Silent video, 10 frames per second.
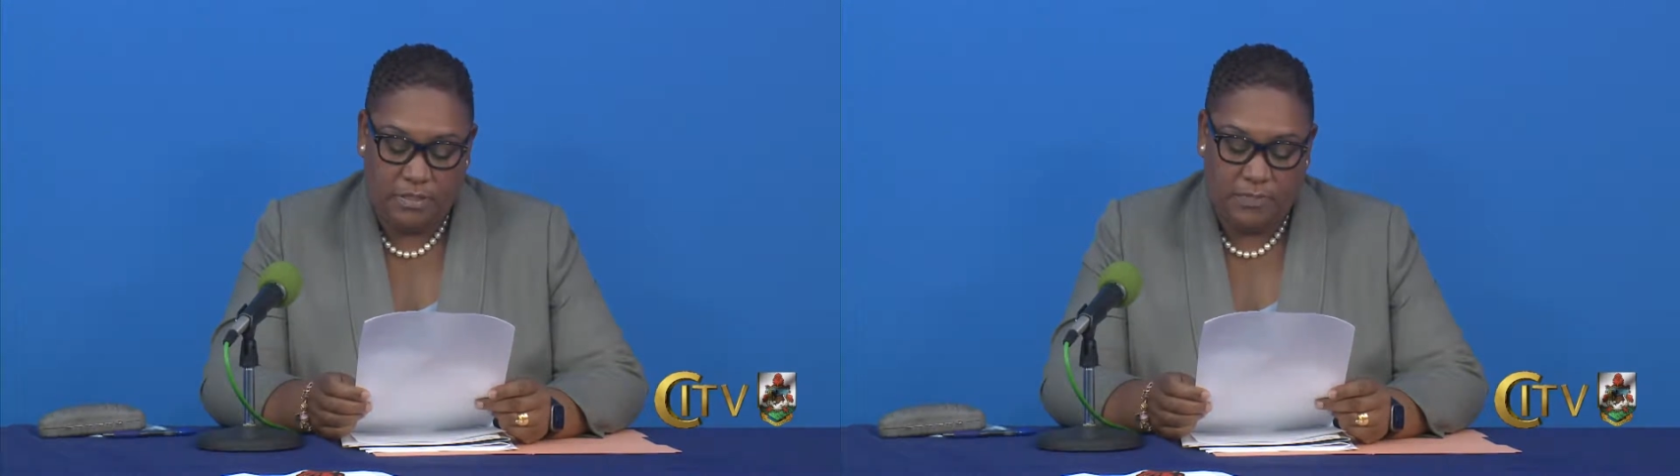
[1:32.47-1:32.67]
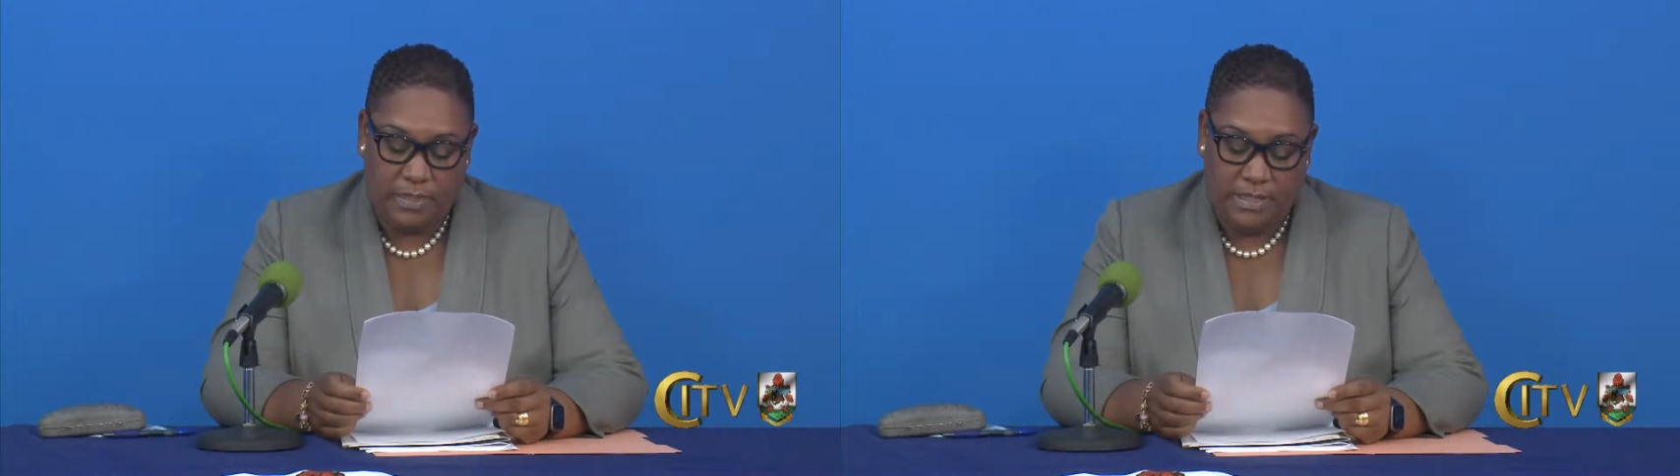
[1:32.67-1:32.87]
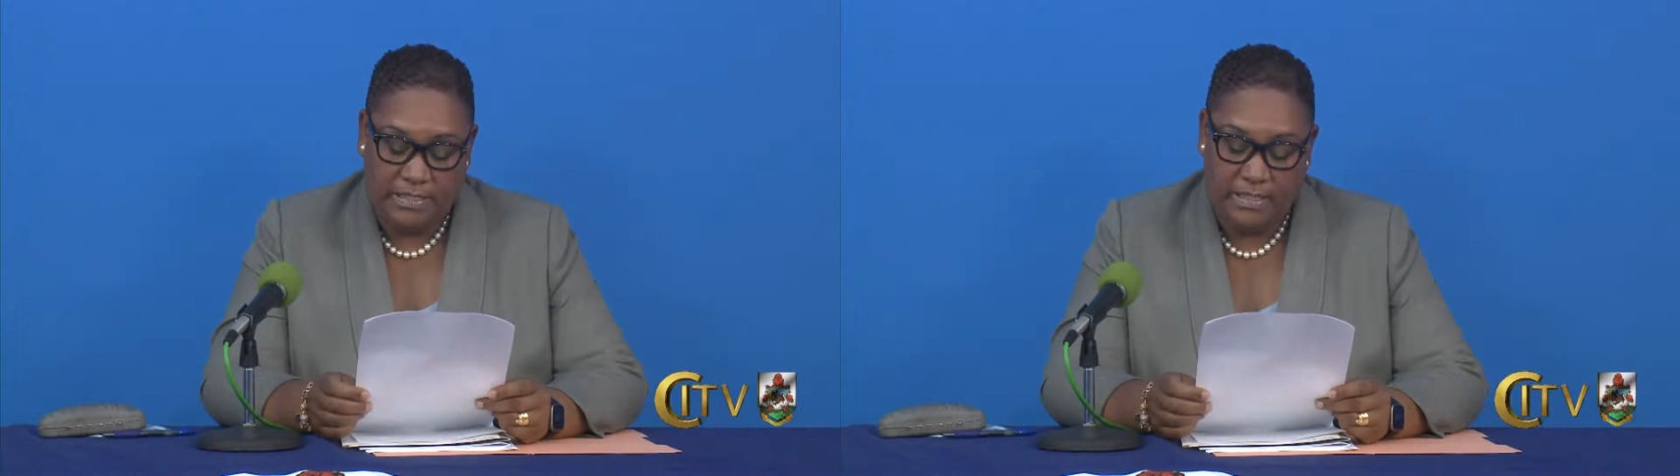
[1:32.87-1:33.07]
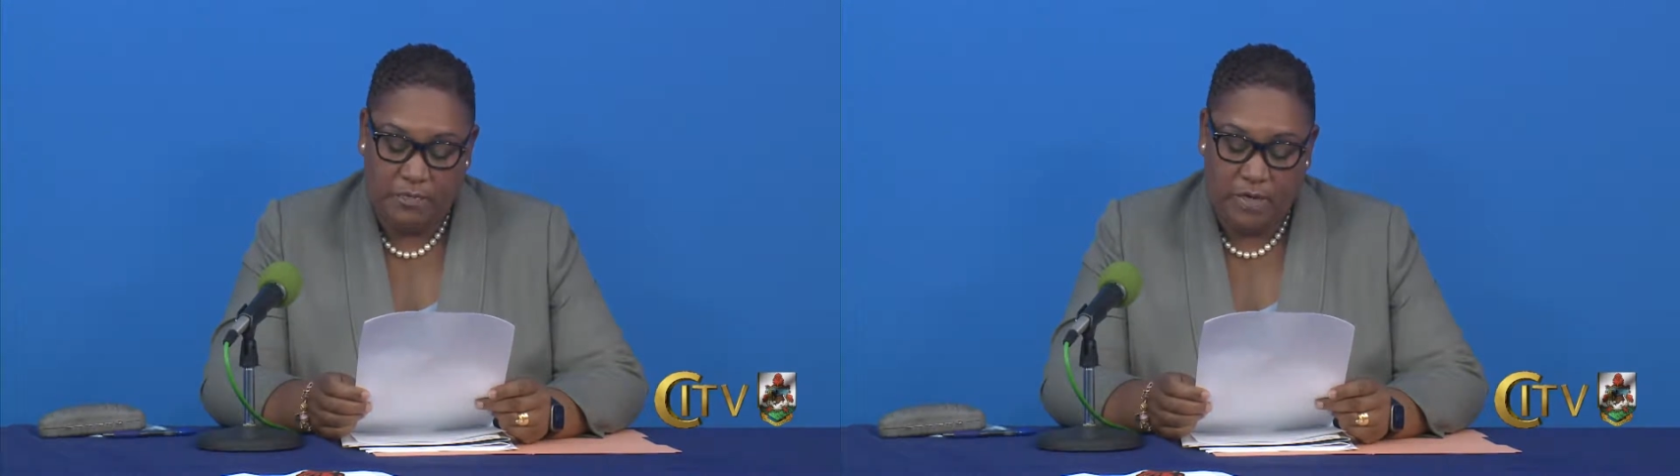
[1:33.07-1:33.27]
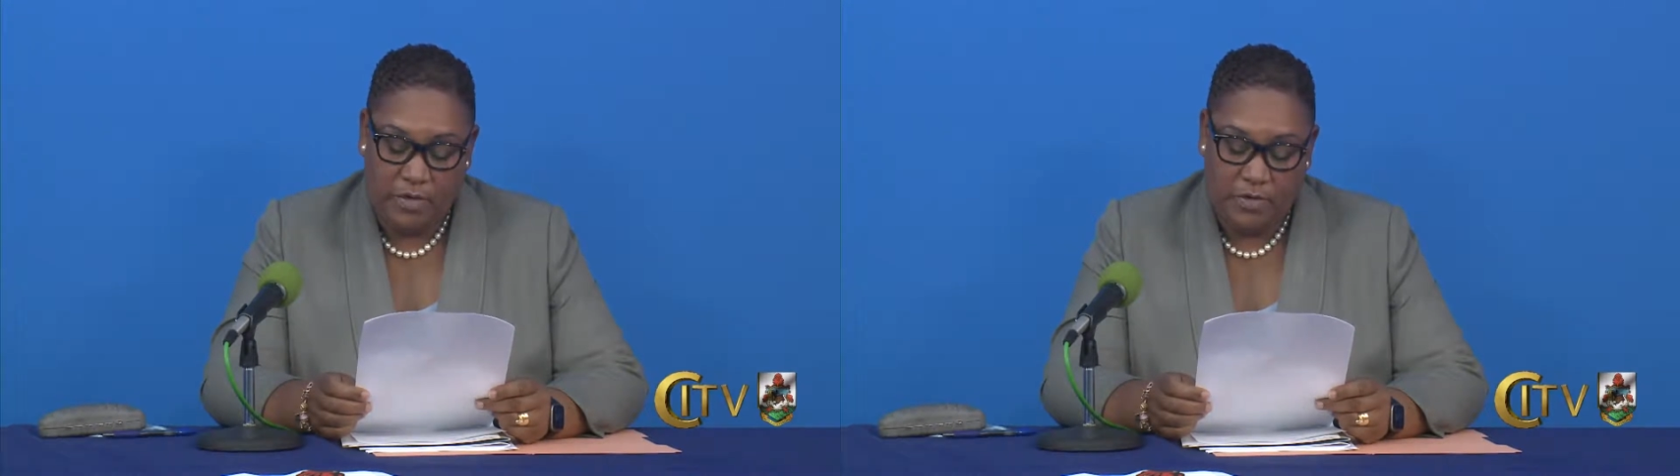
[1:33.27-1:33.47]
policing
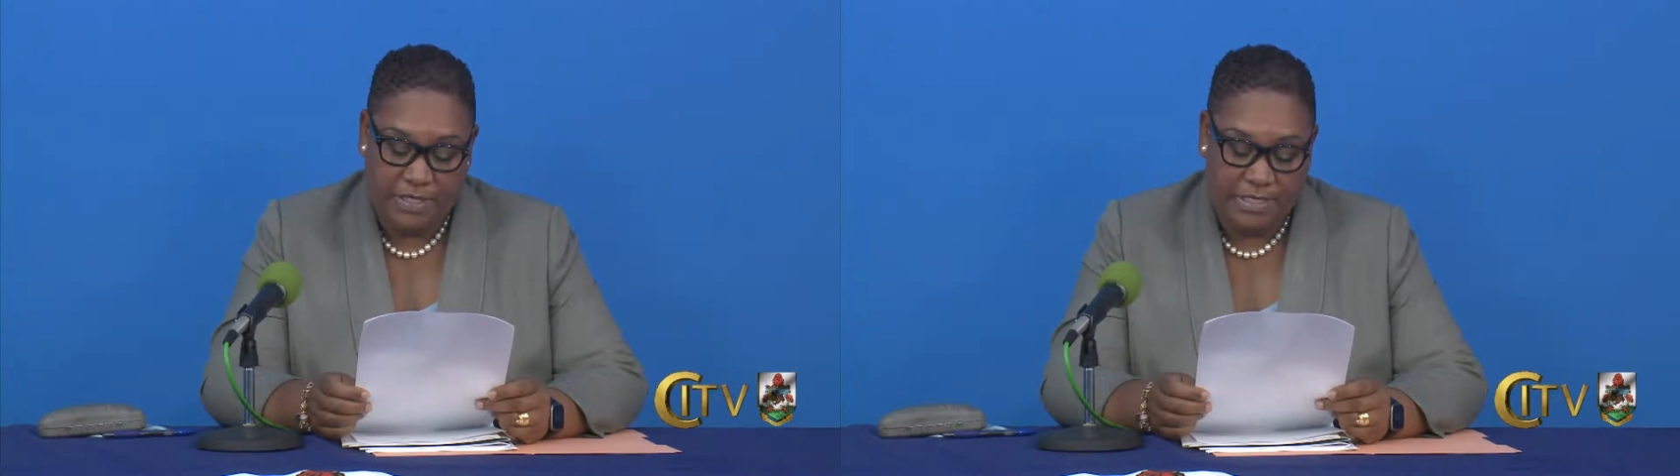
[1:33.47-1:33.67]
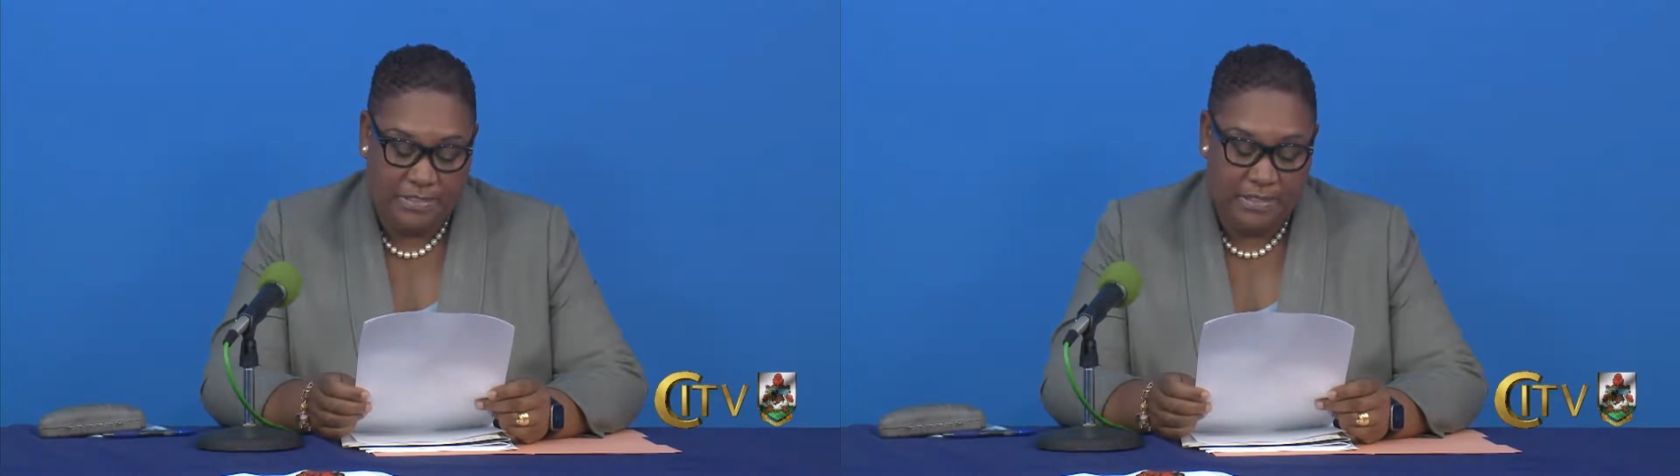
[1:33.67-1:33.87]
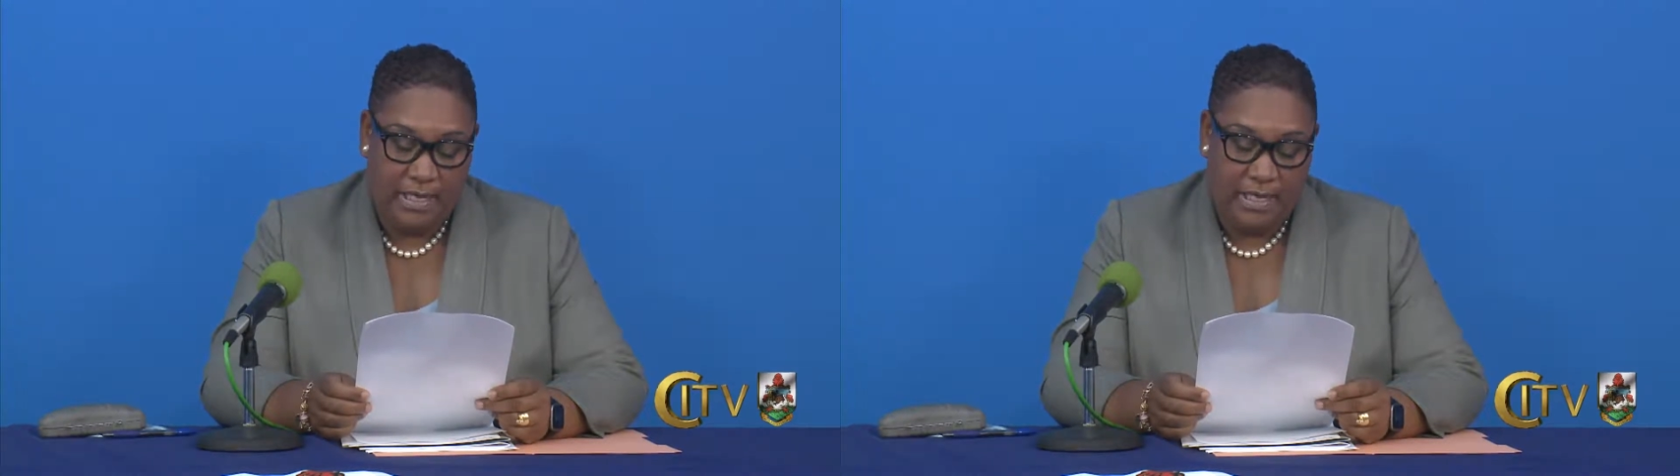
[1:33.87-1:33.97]
priorities